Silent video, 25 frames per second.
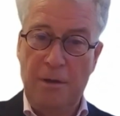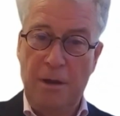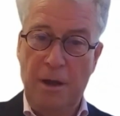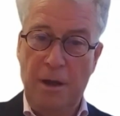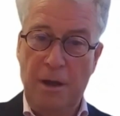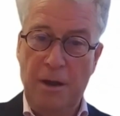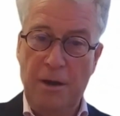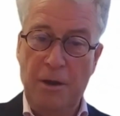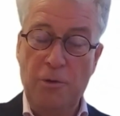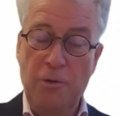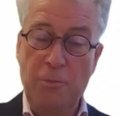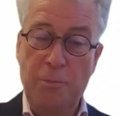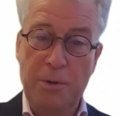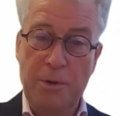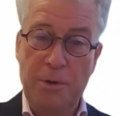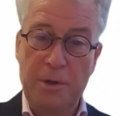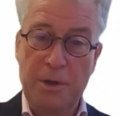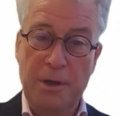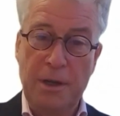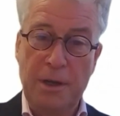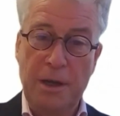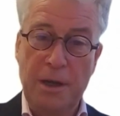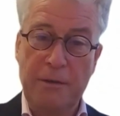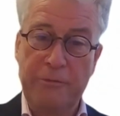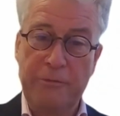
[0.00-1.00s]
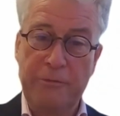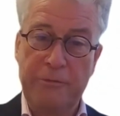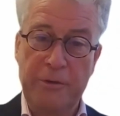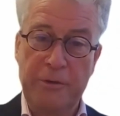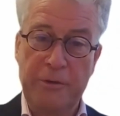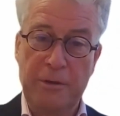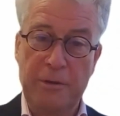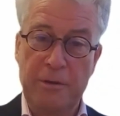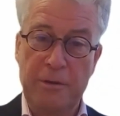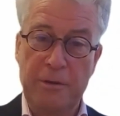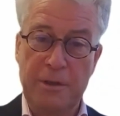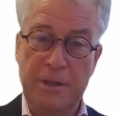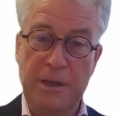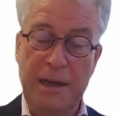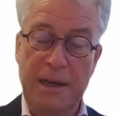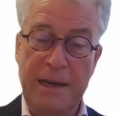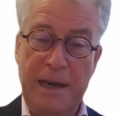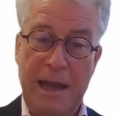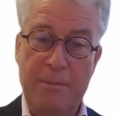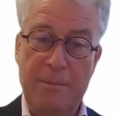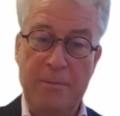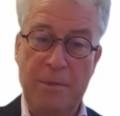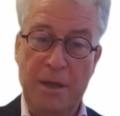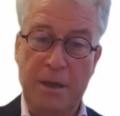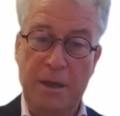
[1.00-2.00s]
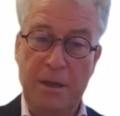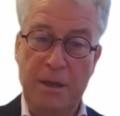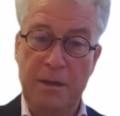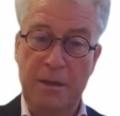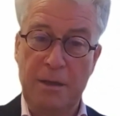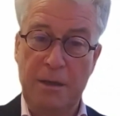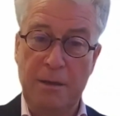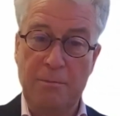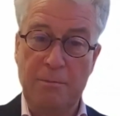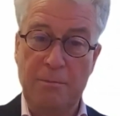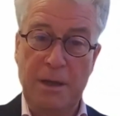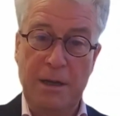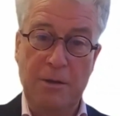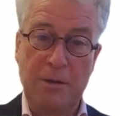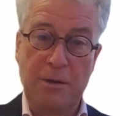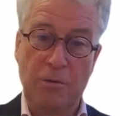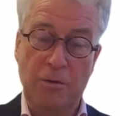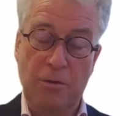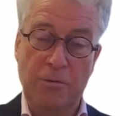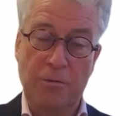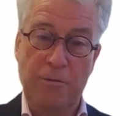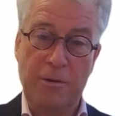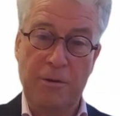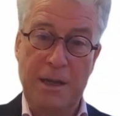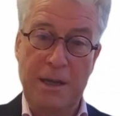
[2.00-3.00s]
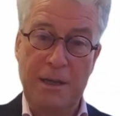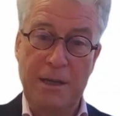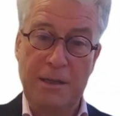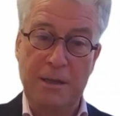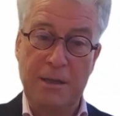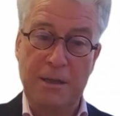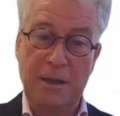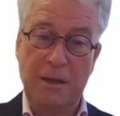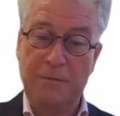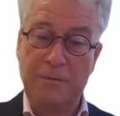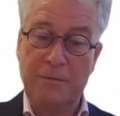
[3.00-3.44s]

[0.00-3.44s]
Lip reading: an open enough dynamic, and it may not create enough